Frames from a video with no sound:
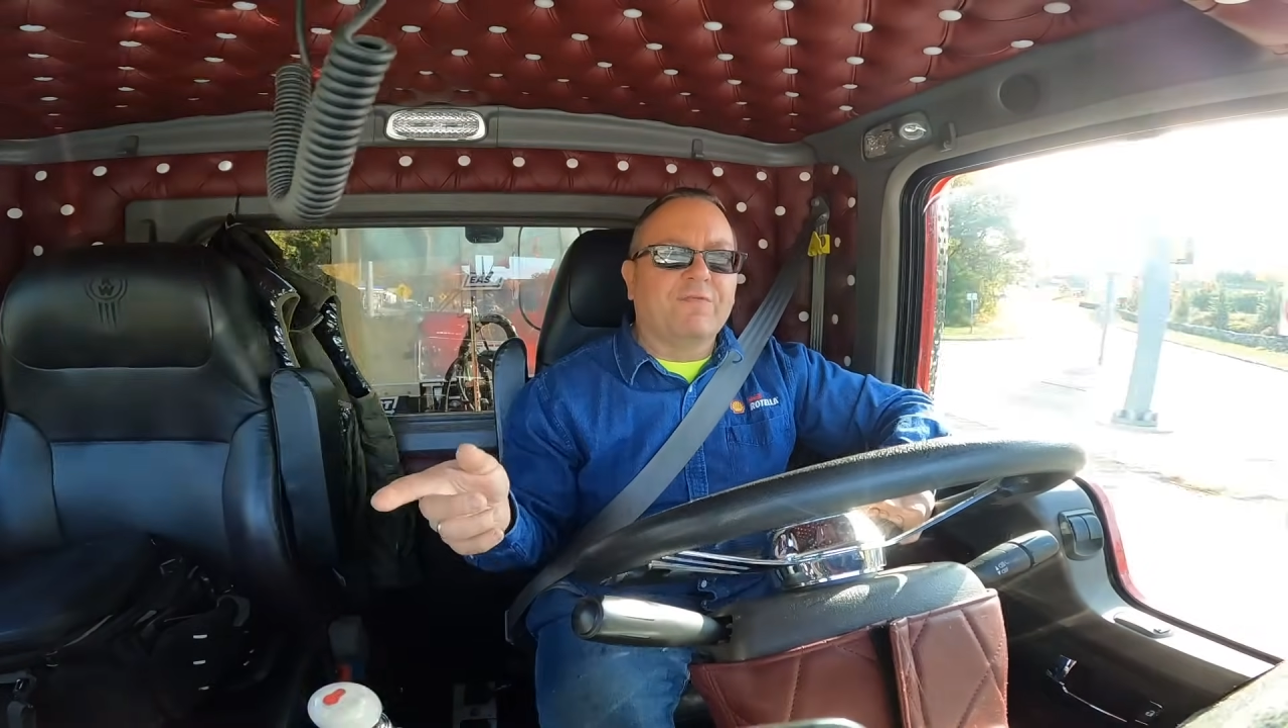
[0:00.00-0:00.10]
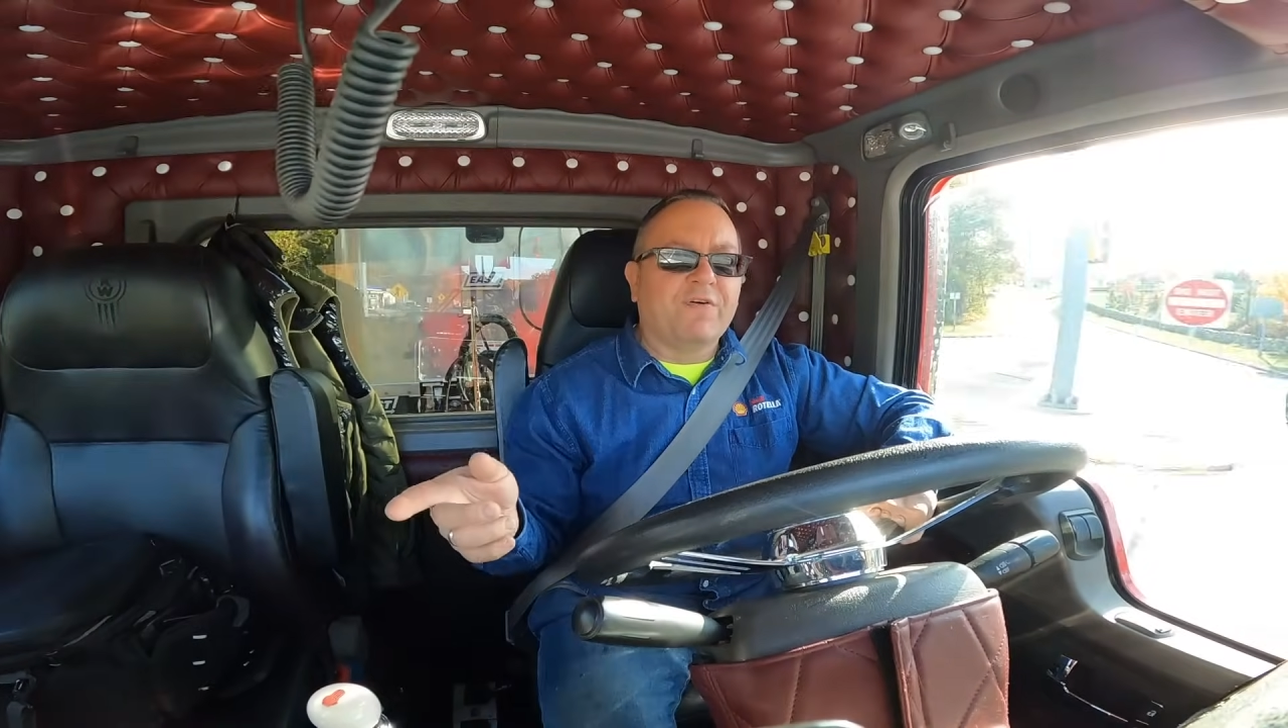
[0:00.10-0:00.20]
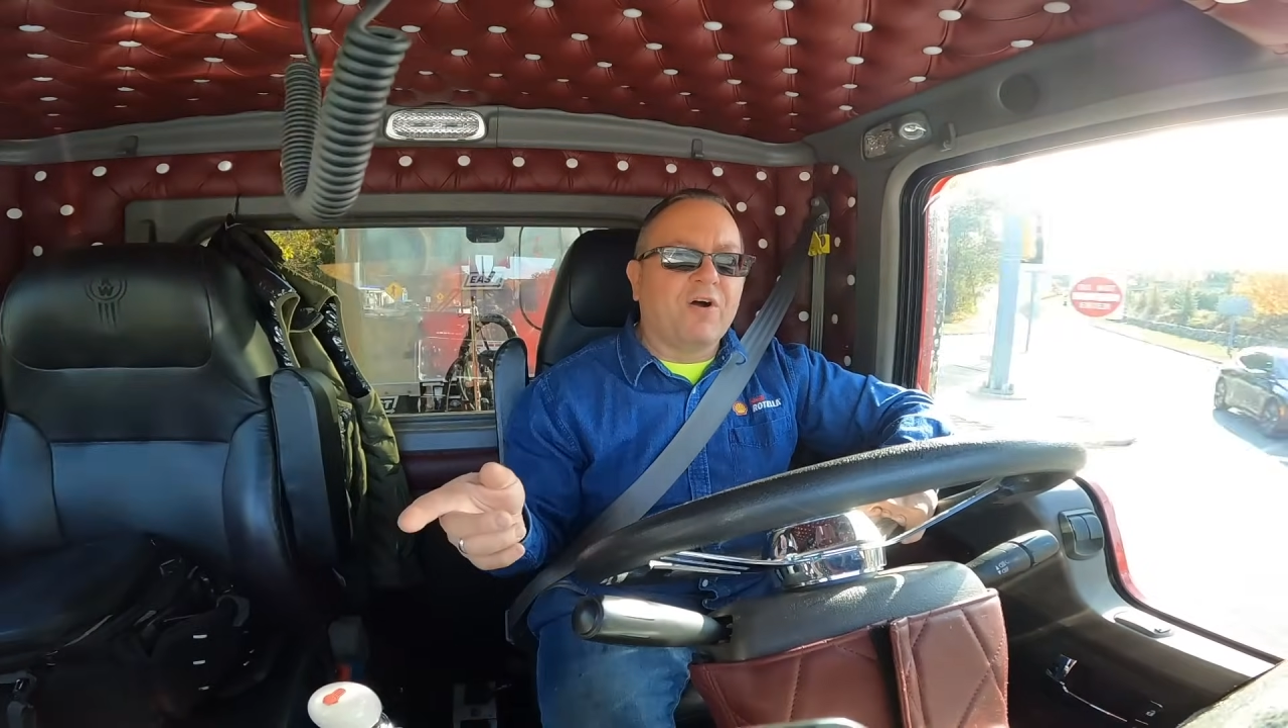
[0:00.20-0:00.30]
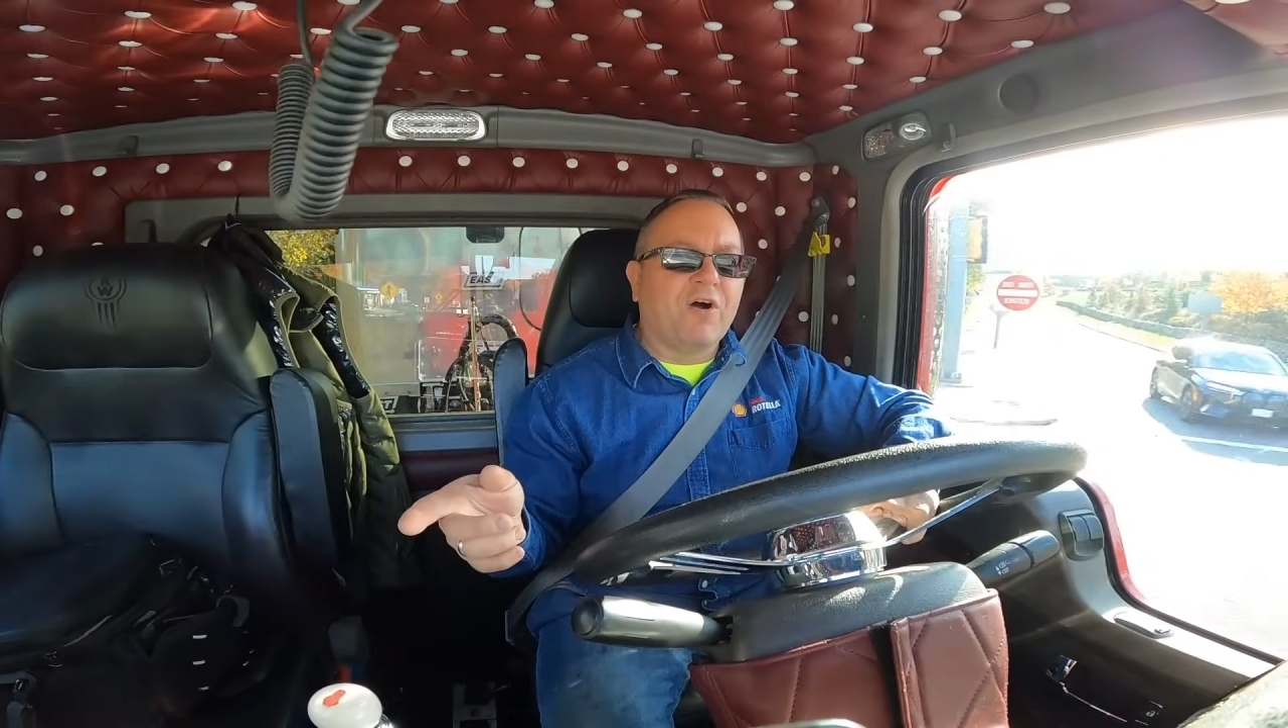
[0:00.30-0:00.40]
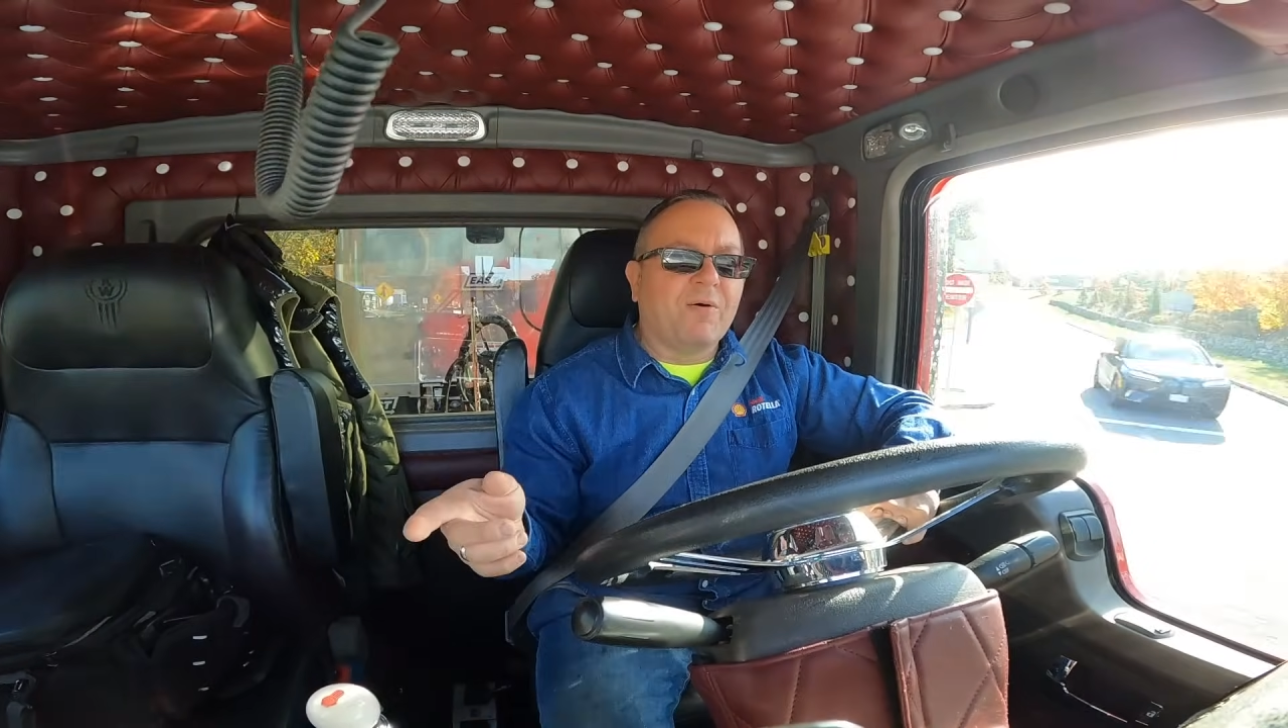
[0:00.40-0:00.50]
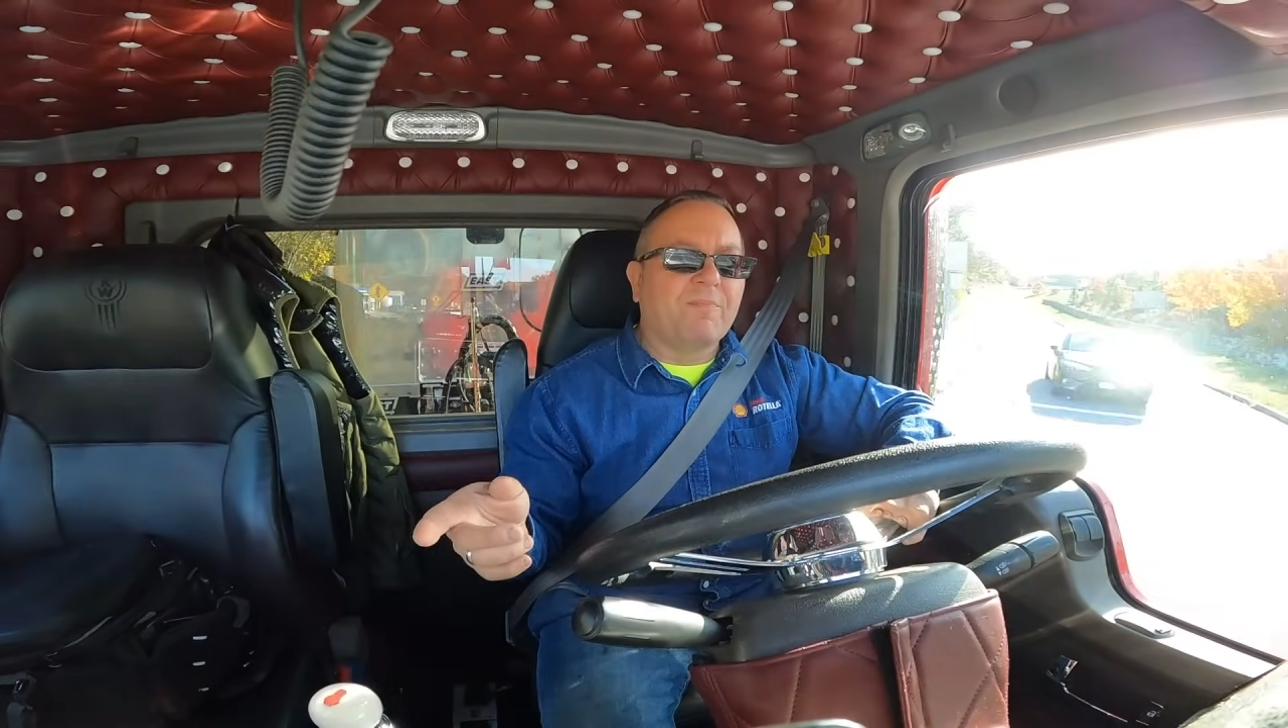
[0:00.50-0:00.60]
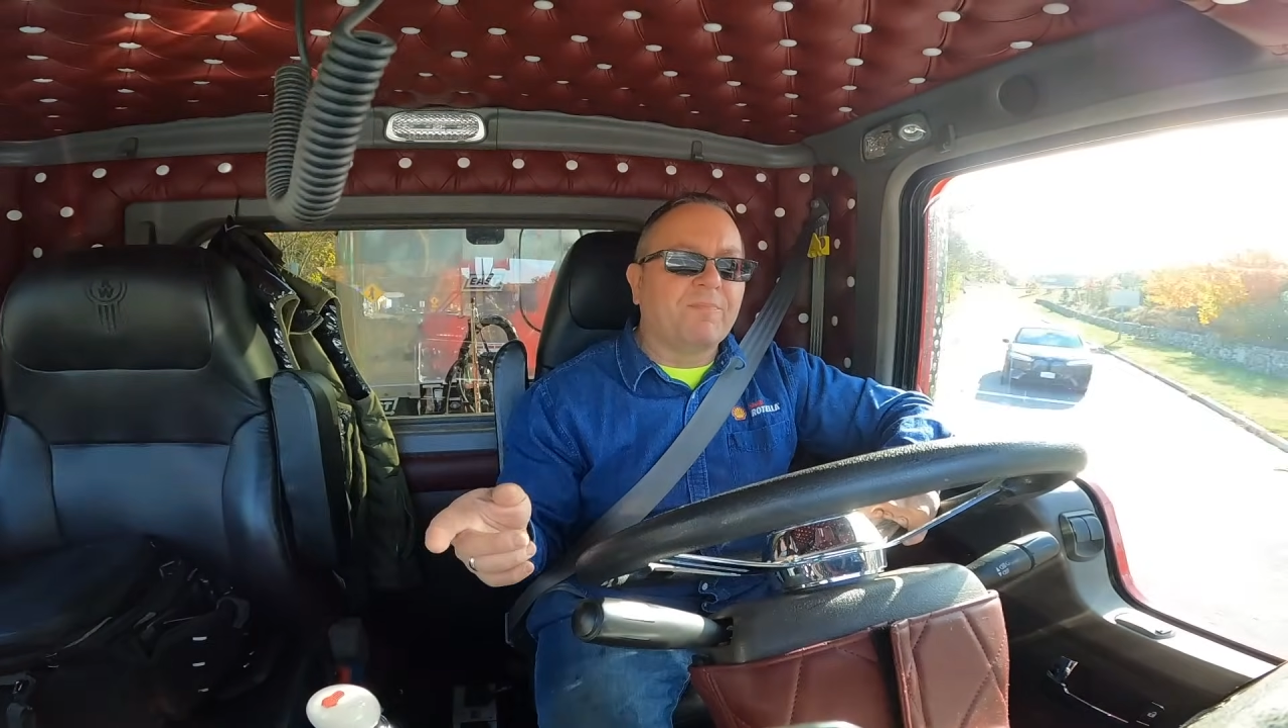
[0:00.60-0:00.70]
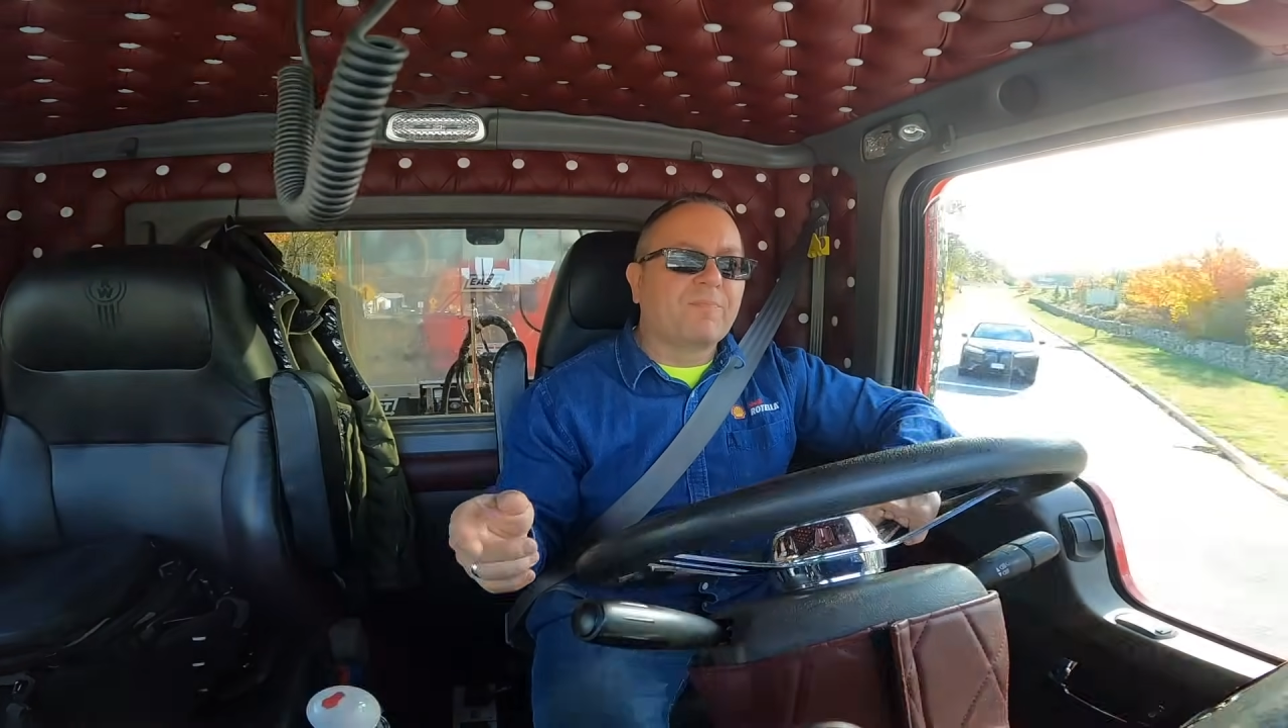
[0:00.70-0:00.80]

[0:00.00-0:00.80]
for home.